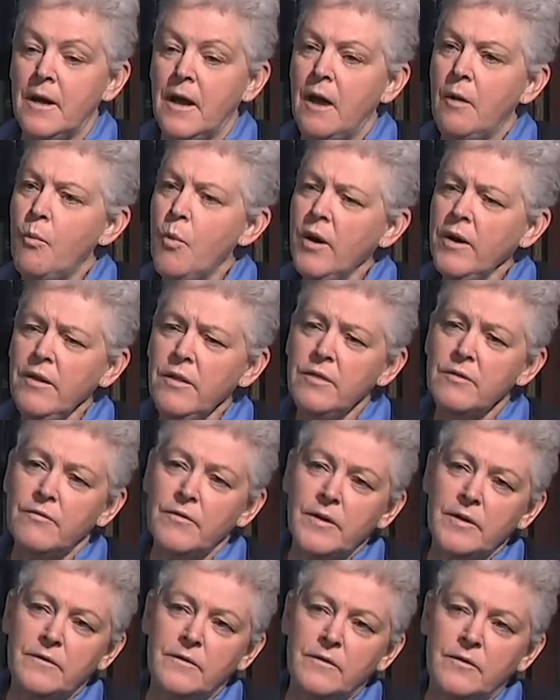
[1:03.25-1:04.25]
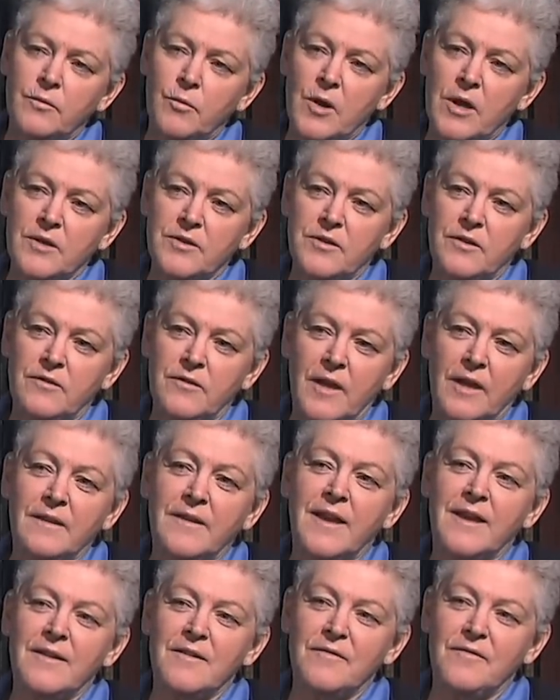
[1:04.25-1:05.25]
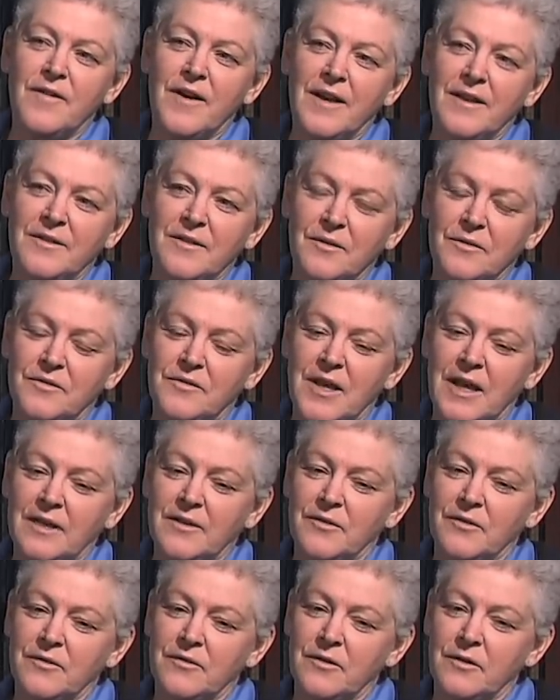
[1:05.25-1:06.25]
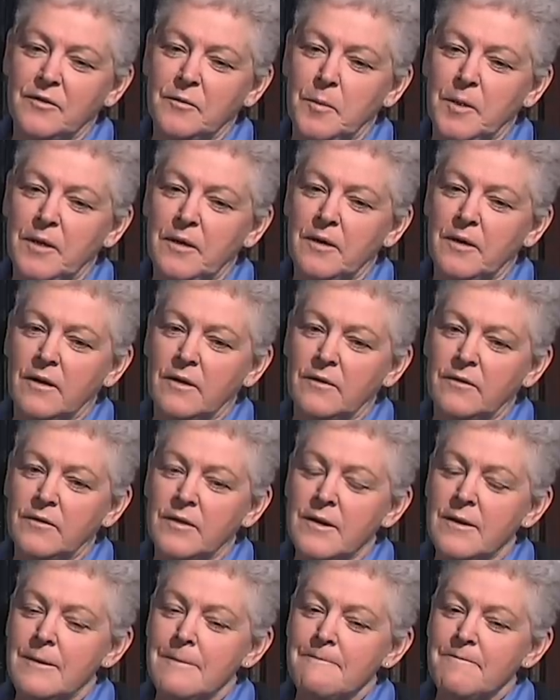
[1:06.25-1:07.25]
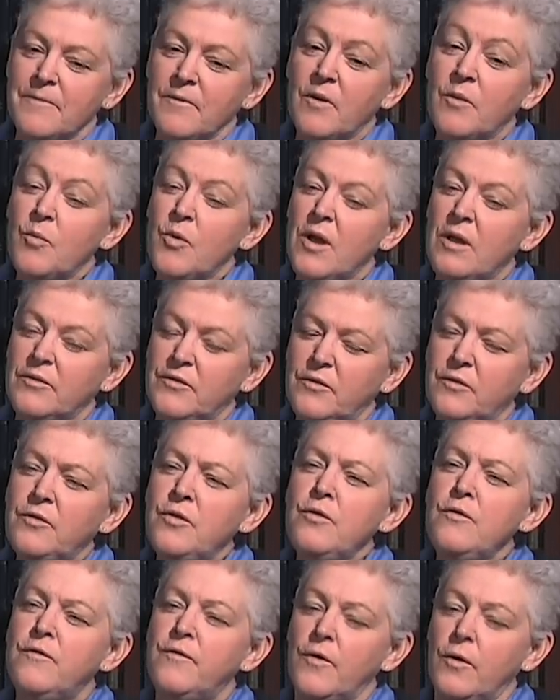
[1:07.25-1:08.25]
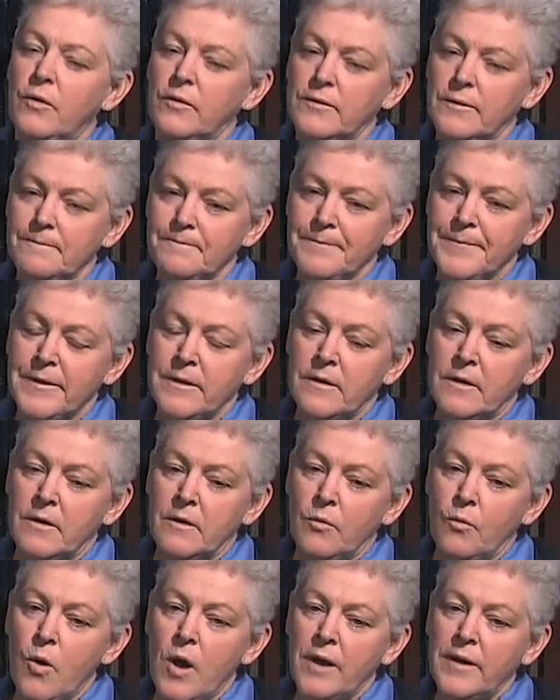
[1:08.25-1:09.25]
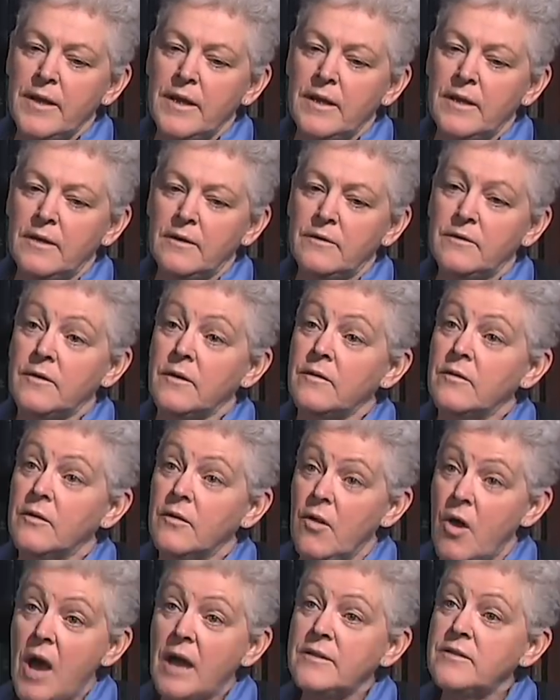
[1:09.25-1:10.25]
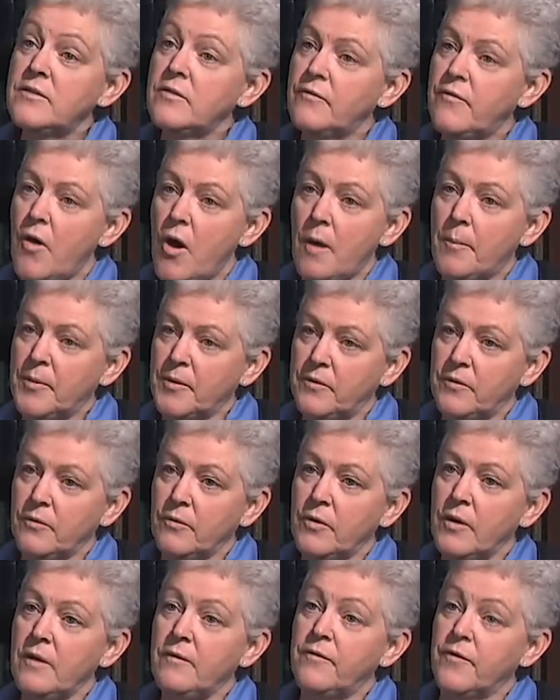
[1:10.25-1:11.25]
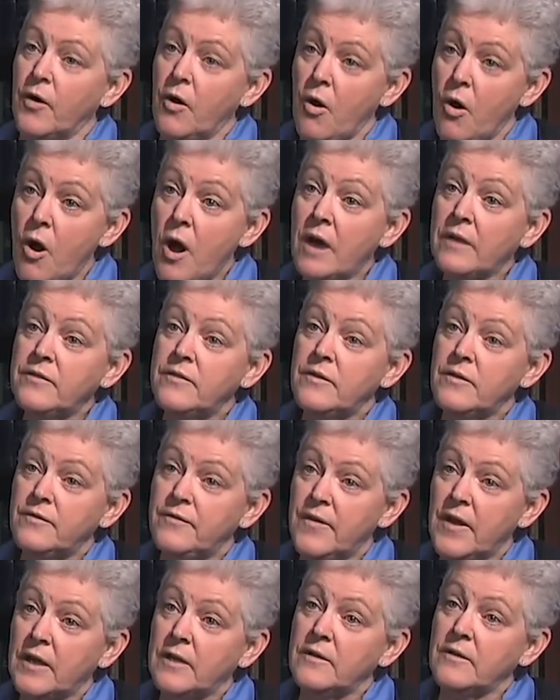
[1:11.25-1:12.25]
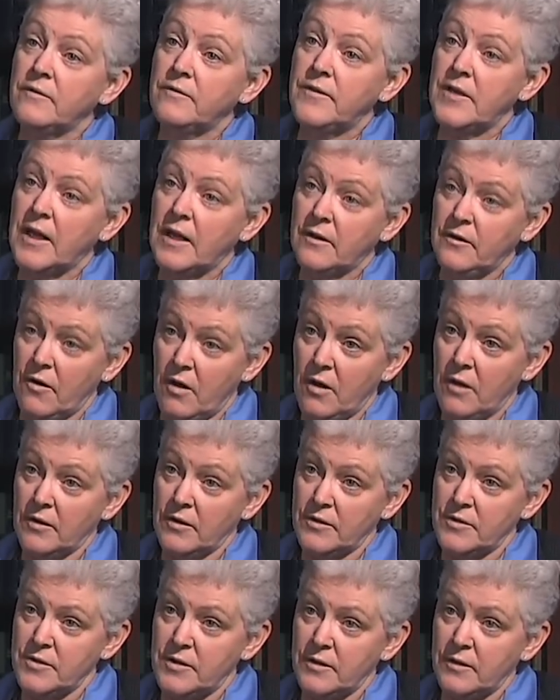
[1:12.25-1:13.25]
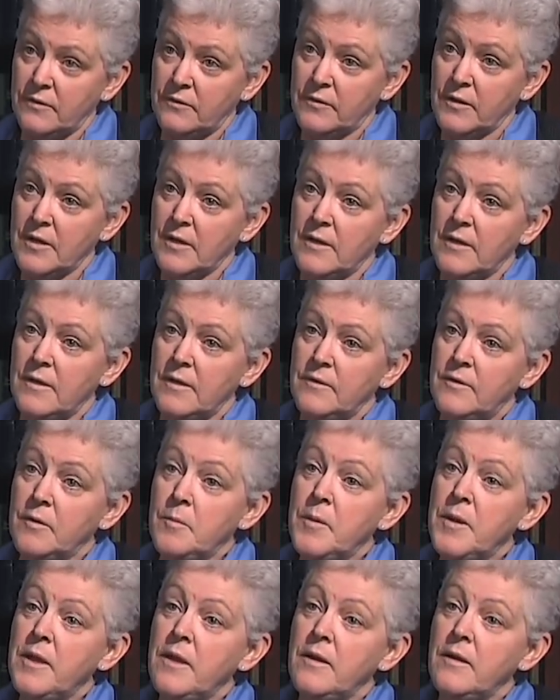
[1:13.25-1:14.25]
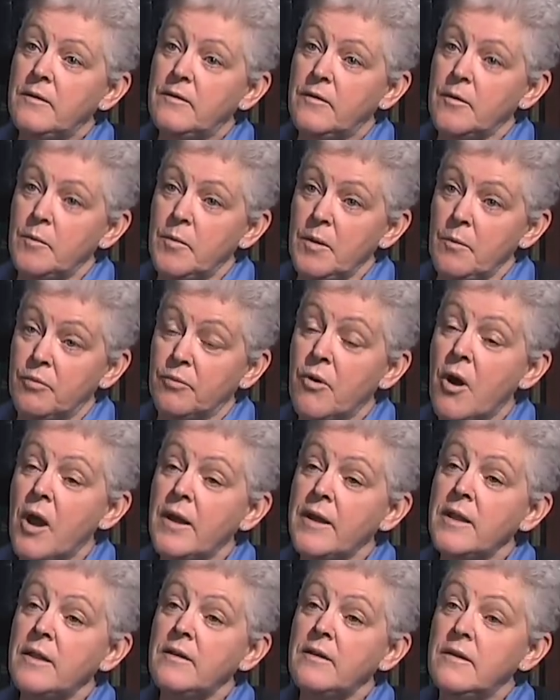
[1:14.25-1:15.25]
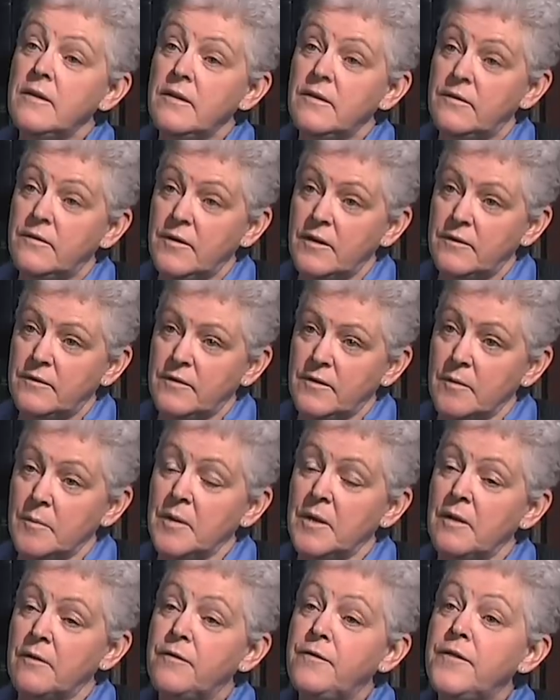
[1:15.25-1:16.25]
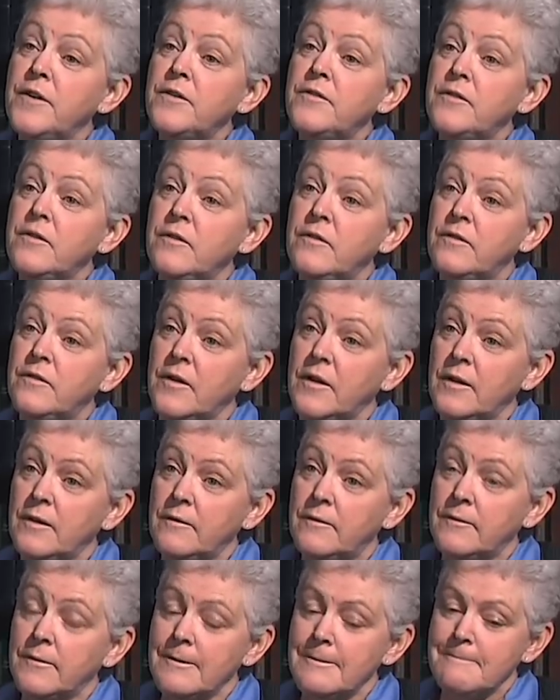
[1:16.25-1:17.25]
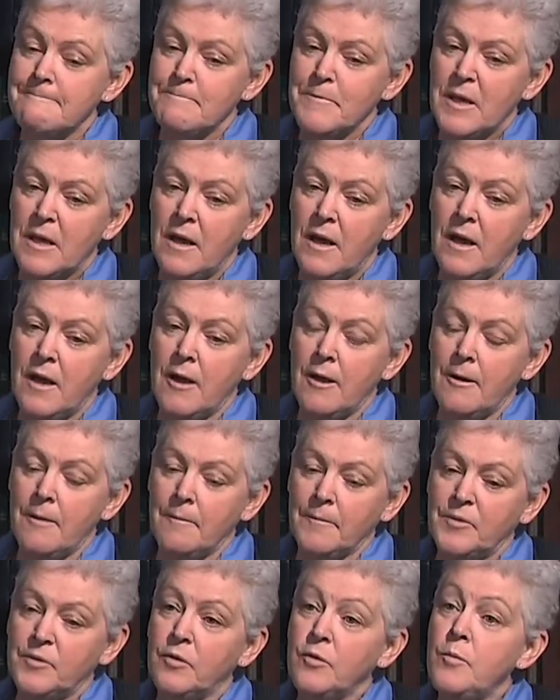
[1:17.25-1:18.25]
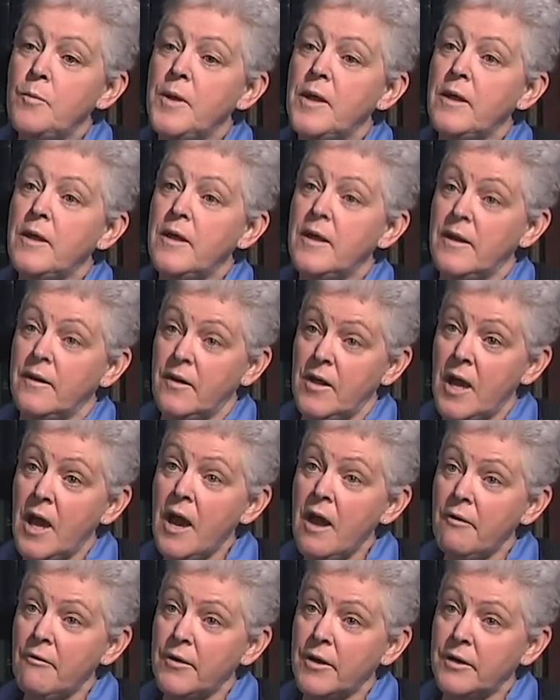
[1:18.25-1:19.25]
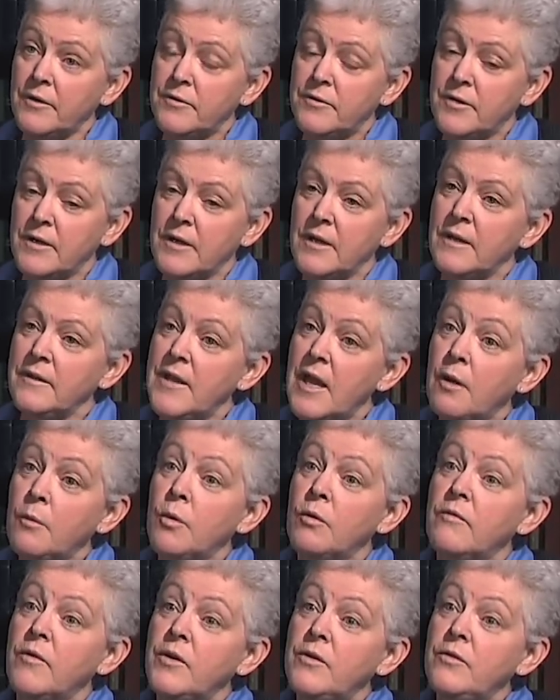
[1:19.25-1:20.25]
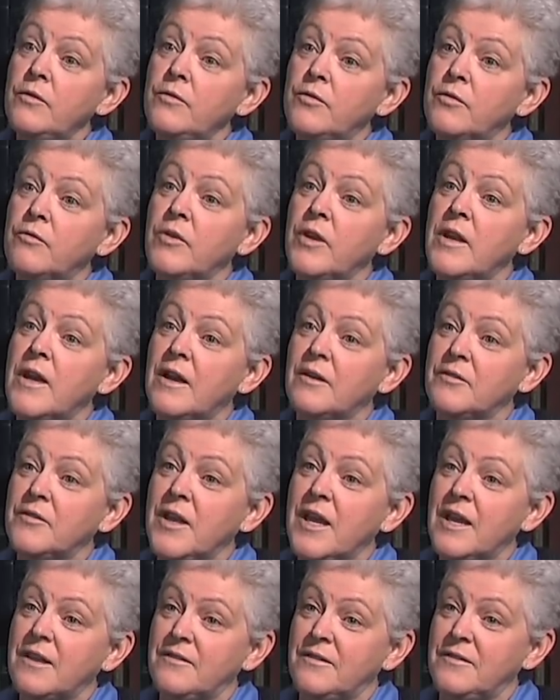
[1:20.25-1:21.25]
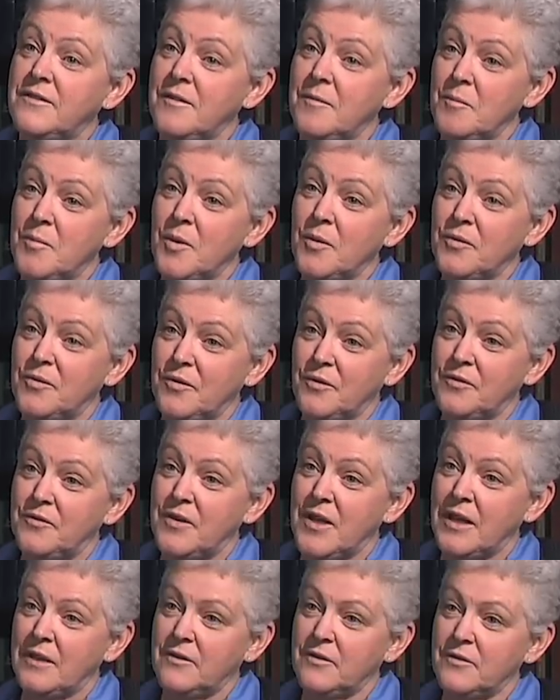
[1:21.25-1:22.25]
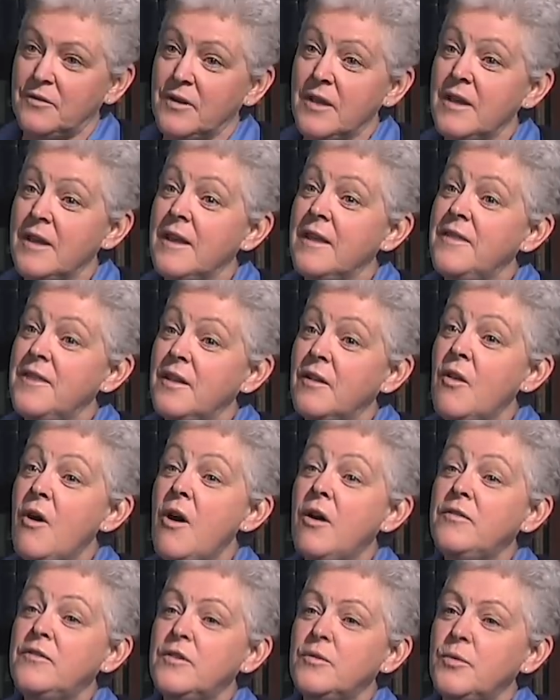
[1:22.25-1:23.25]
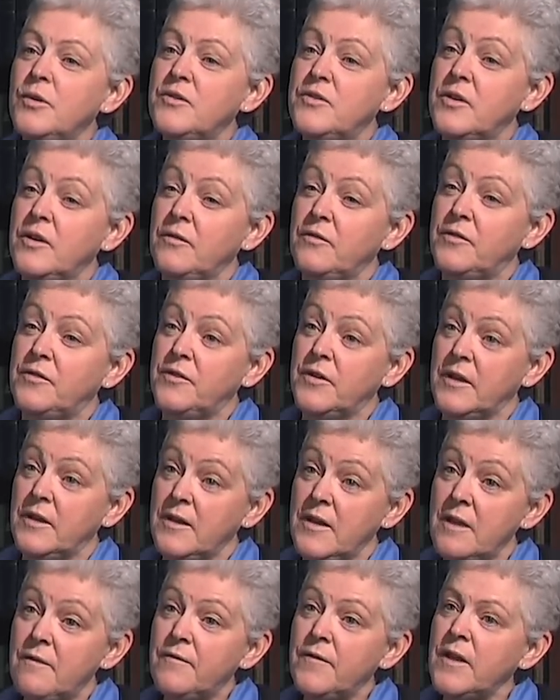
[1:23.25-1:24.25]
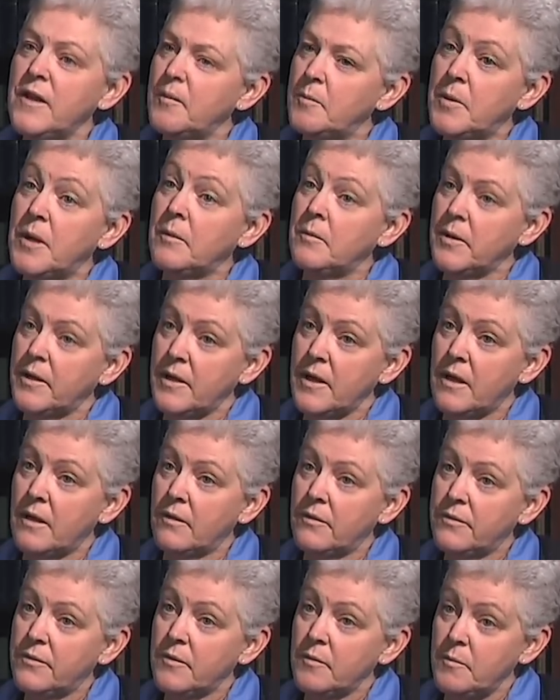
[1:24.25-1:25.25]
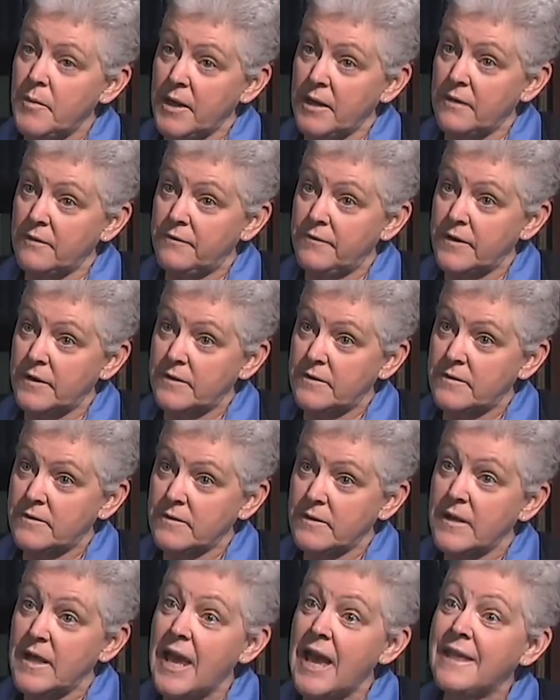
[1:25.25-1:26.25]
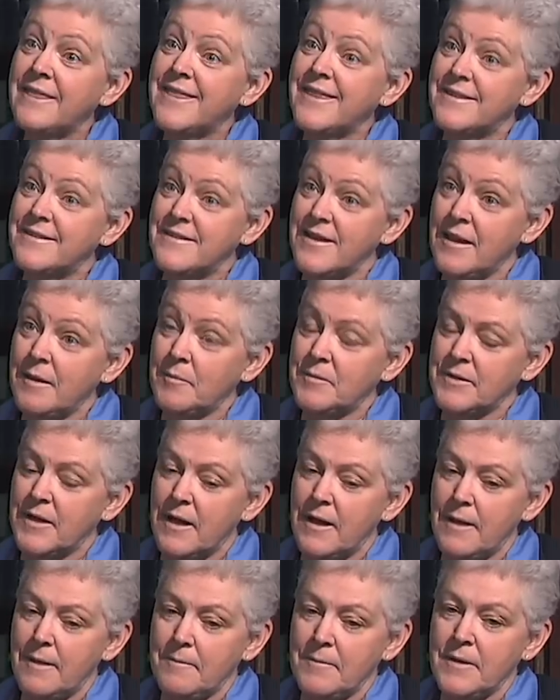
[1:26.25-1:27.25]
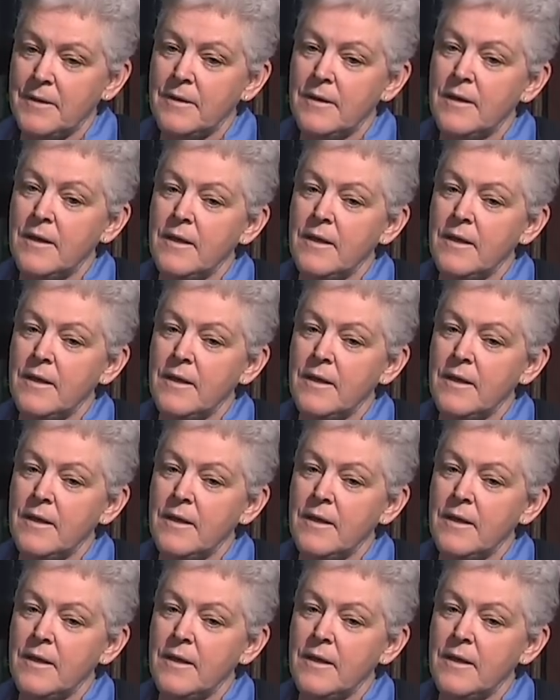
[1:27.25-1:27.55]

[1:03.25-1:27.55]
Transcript: One of the reasons why she's identified those sectors is because, well, twofold. One is there's lots of opportunity for cost-effective technologies to be brought into the system and efficiencies to be encouraged that will reduce greenhouse gases in both those sectors. They'll also achieve significant public health benefits at the same time.